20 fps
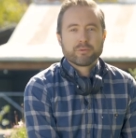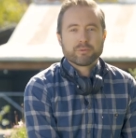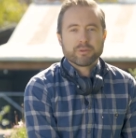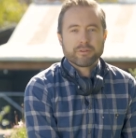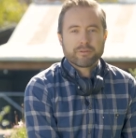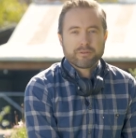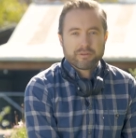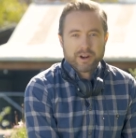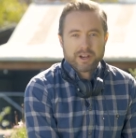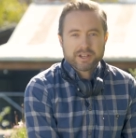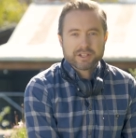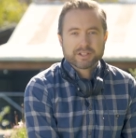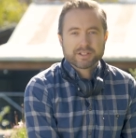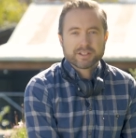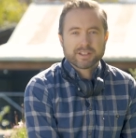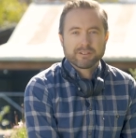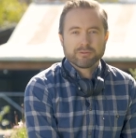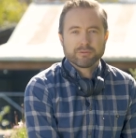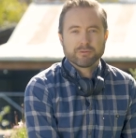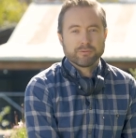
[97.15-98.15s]
refreshed
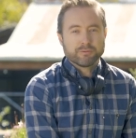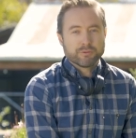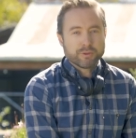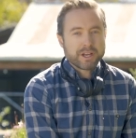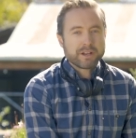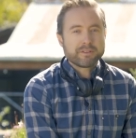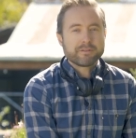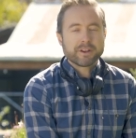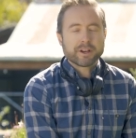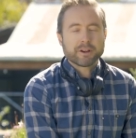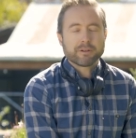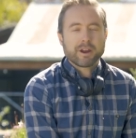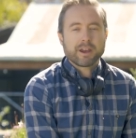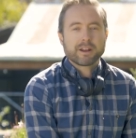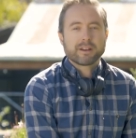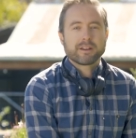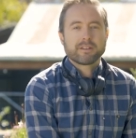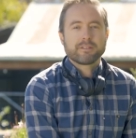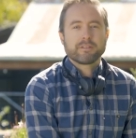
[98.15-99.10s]
and reinvigorated